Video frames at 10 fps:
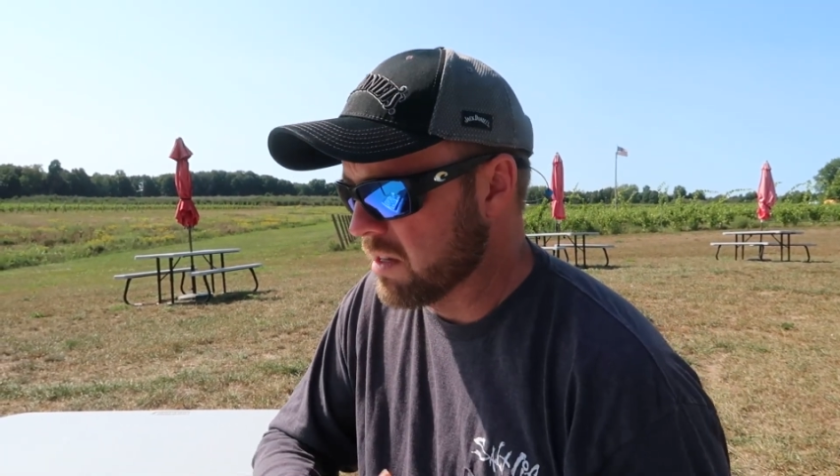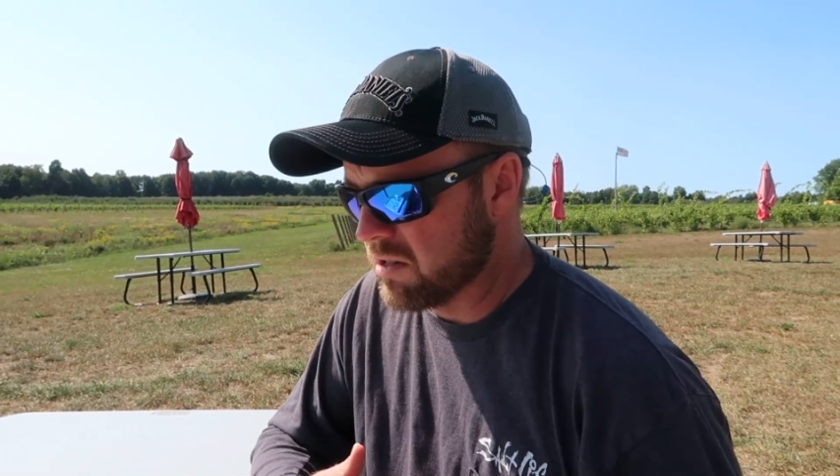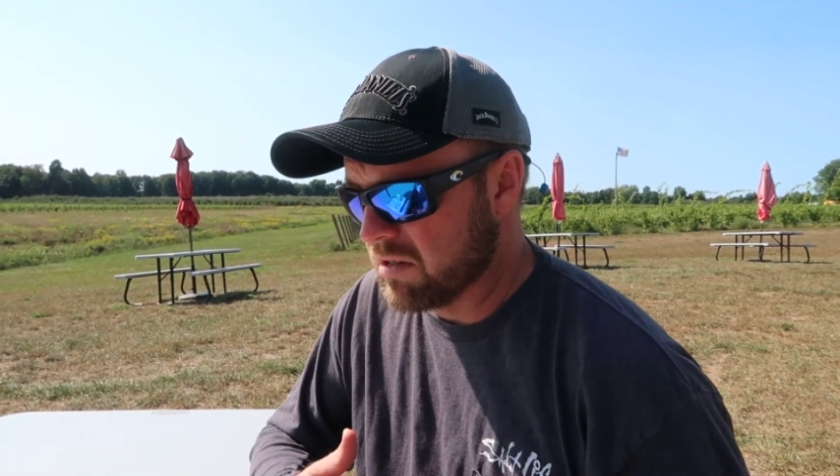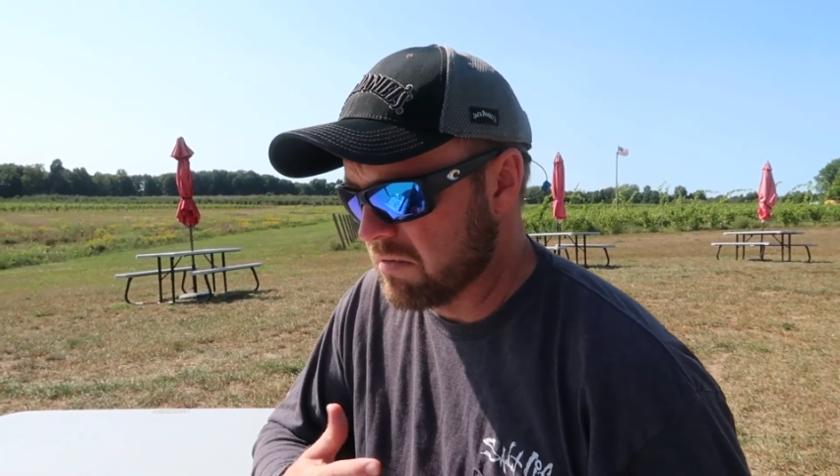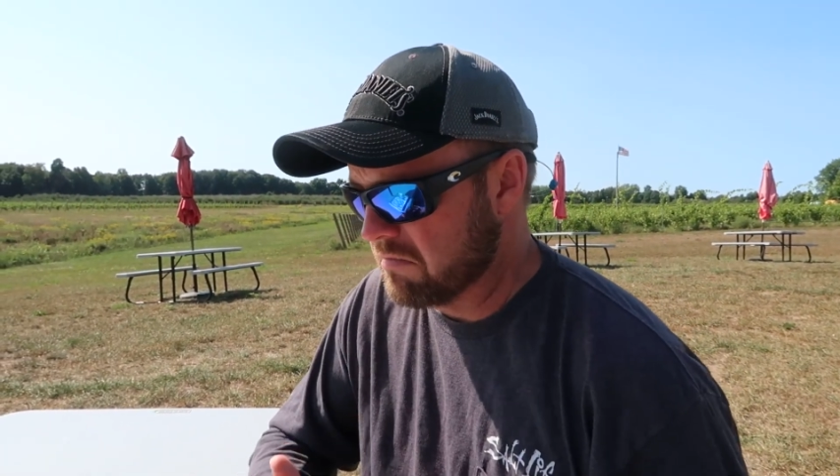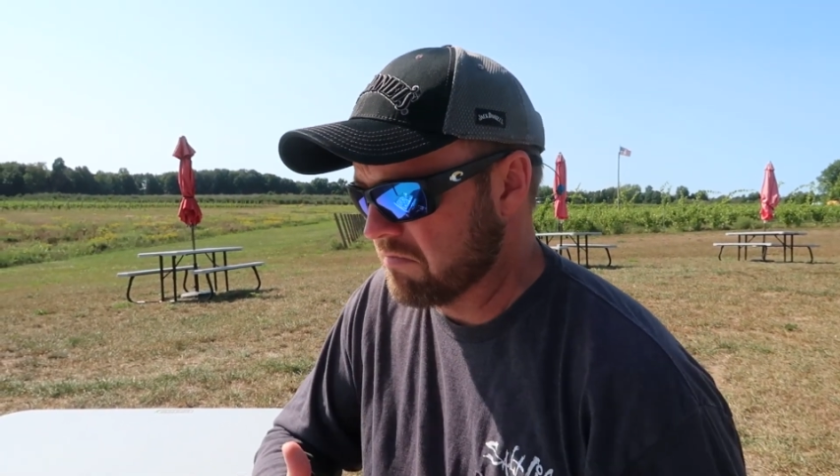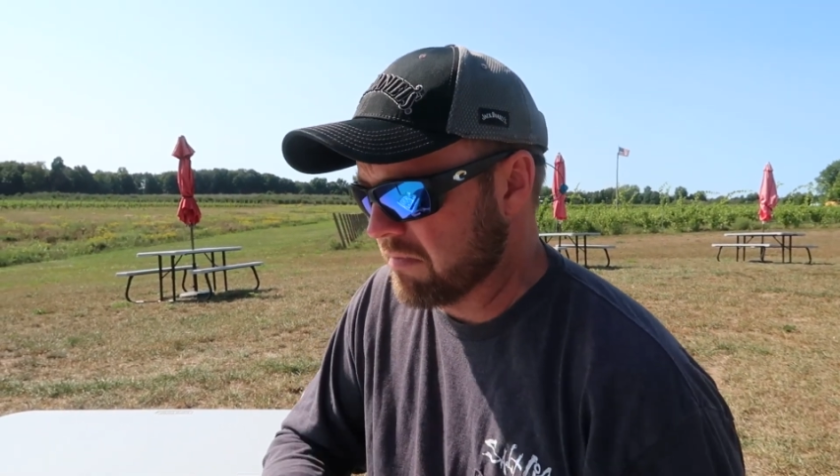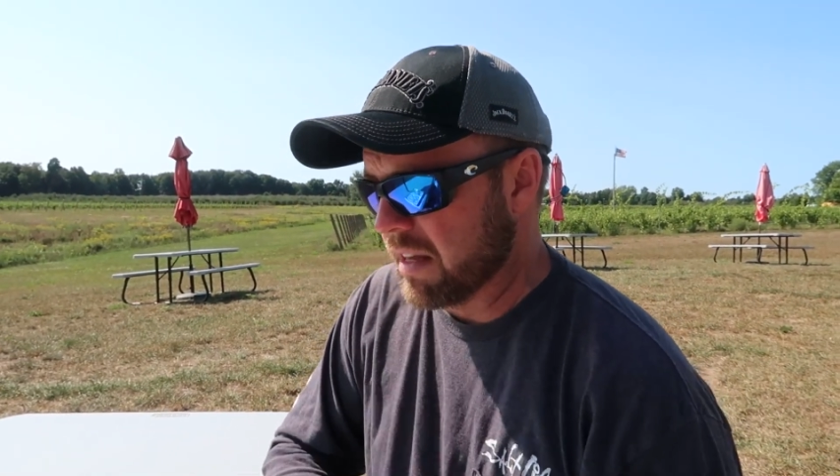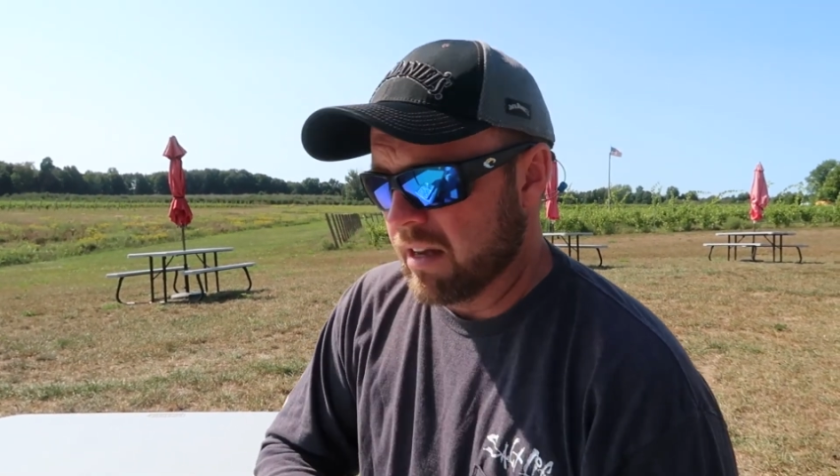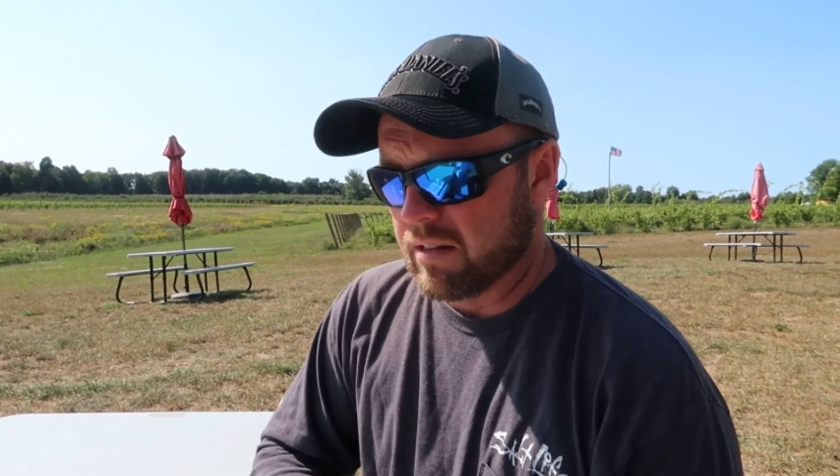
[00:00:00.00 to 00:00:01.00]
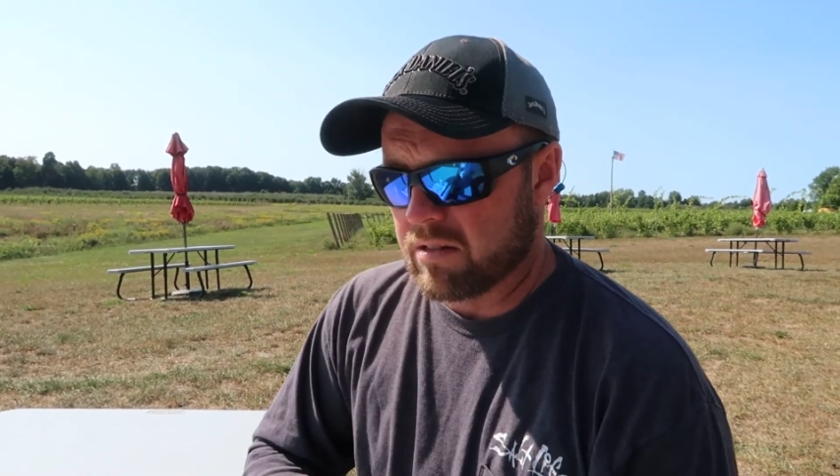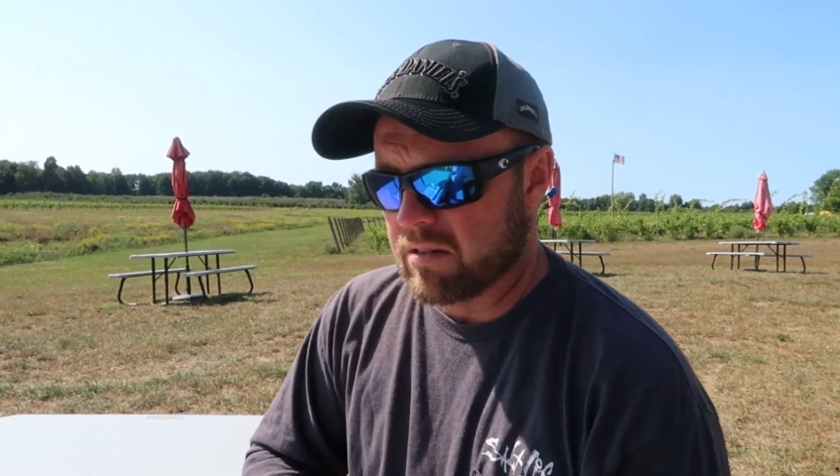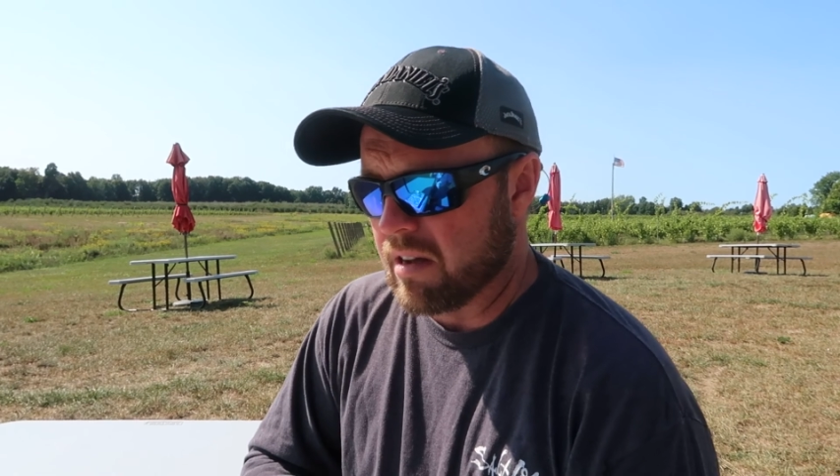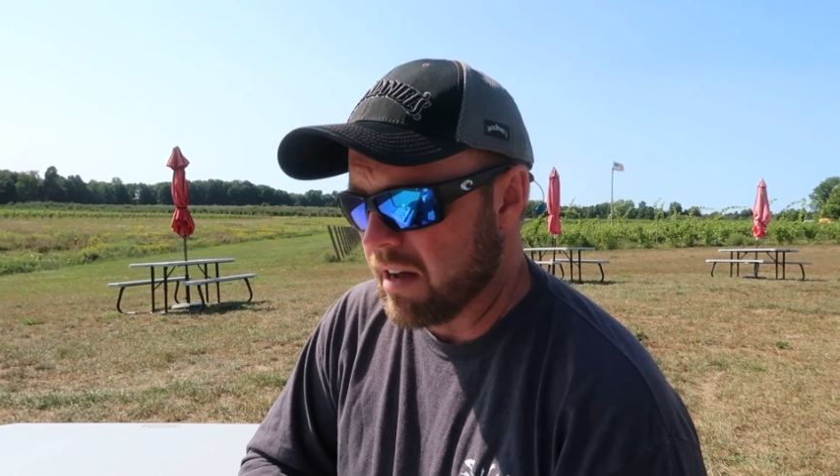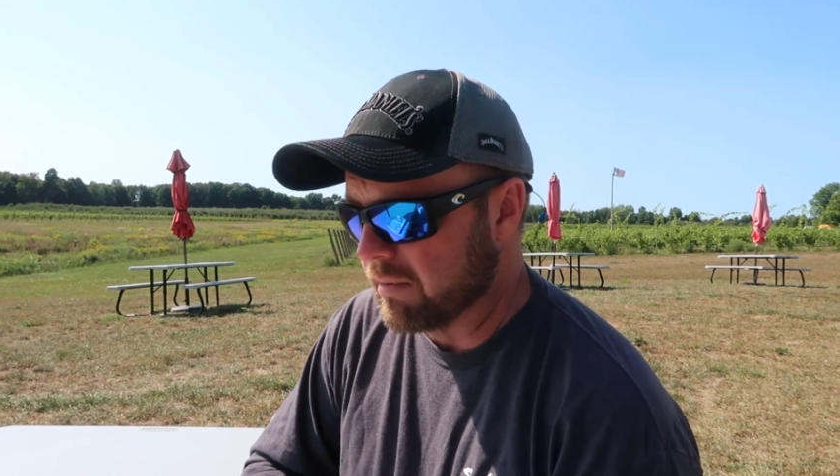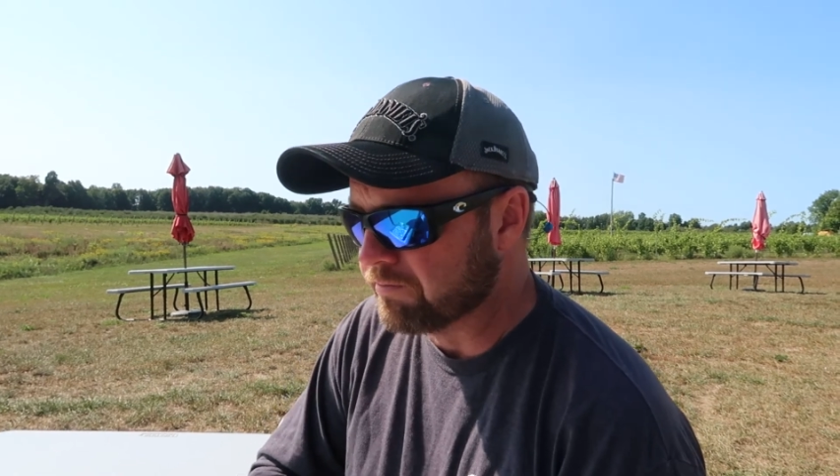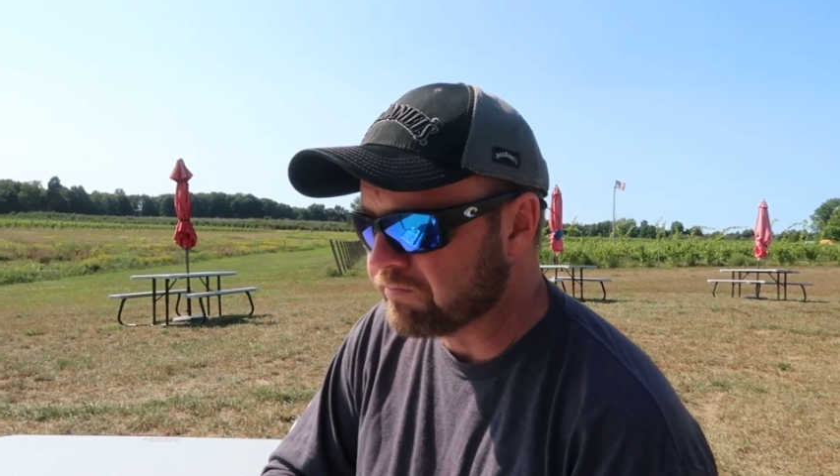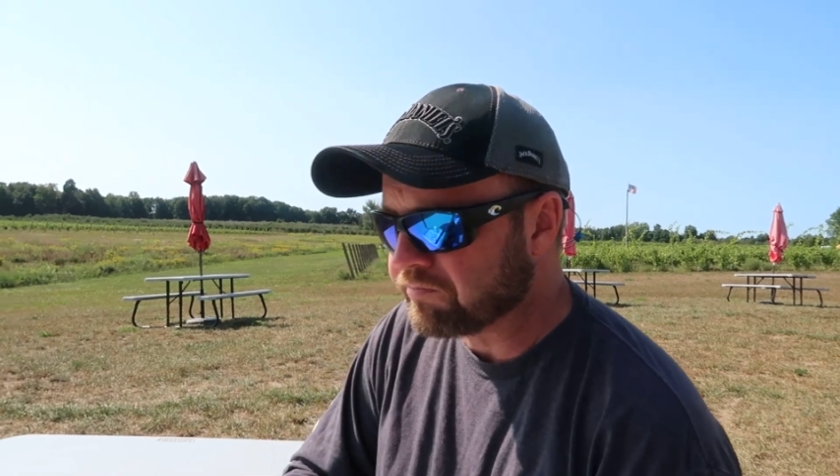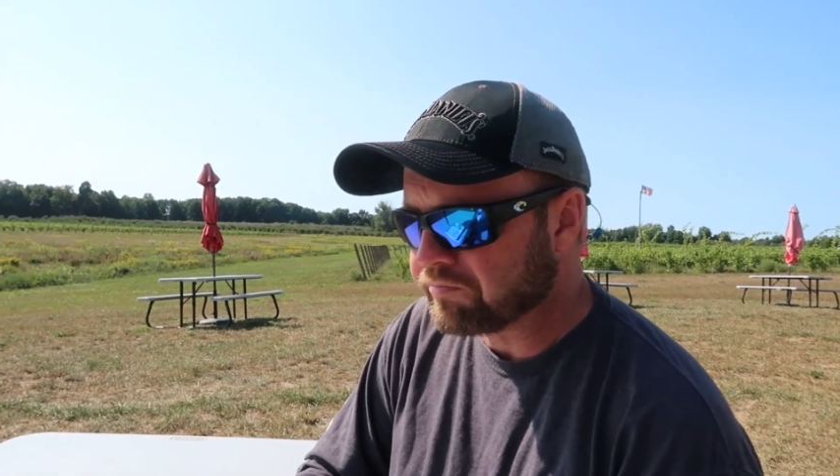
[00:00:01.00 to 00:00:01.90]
It's it's um,